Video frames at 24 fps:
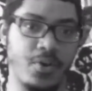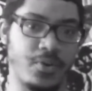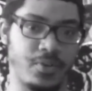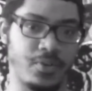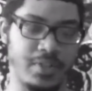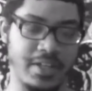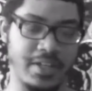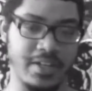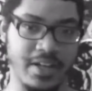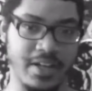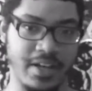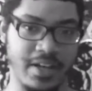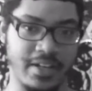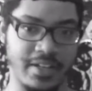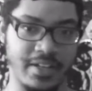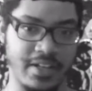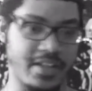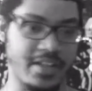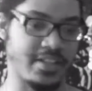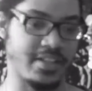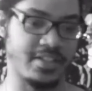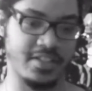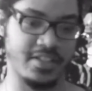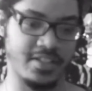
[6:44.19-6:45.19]
early
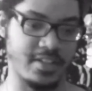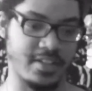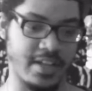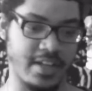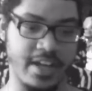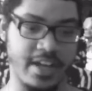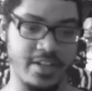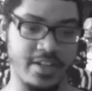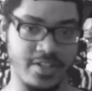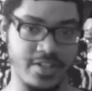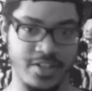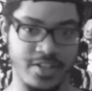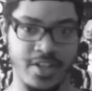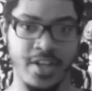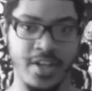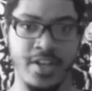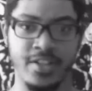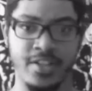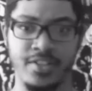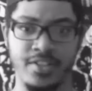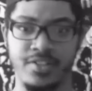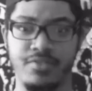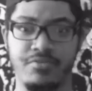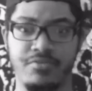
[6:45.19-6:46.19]
90s slash
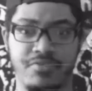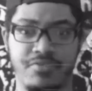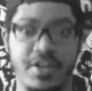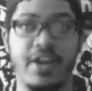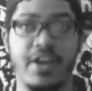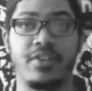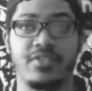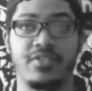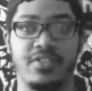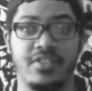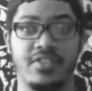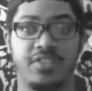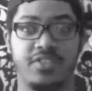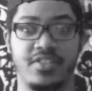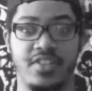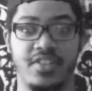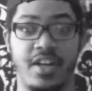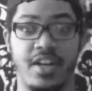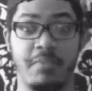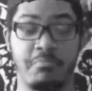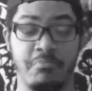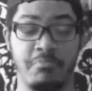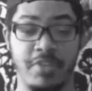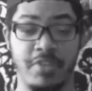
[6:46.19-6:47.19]
2000s
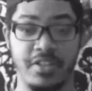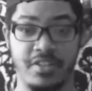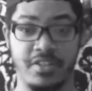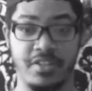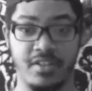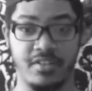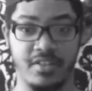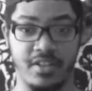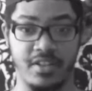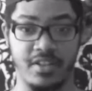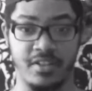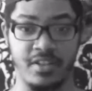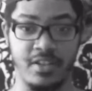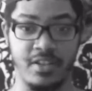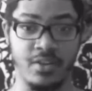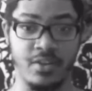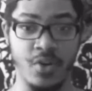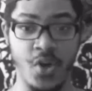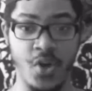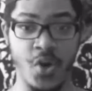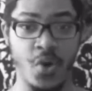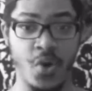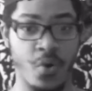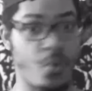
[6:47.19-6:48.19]
type mixing technique,
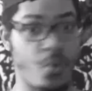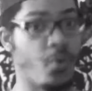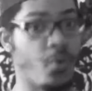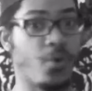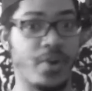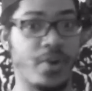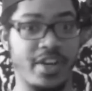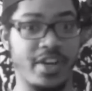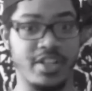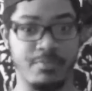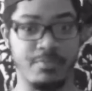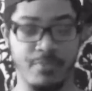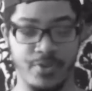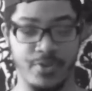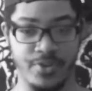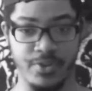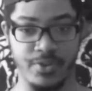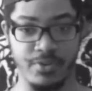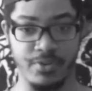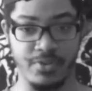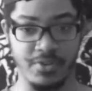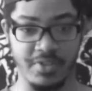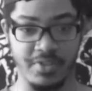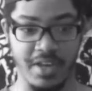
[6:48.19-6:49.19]
or his
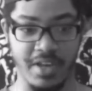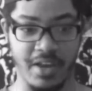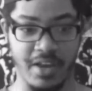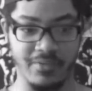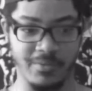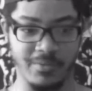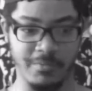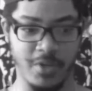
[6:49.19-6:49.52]
producers have.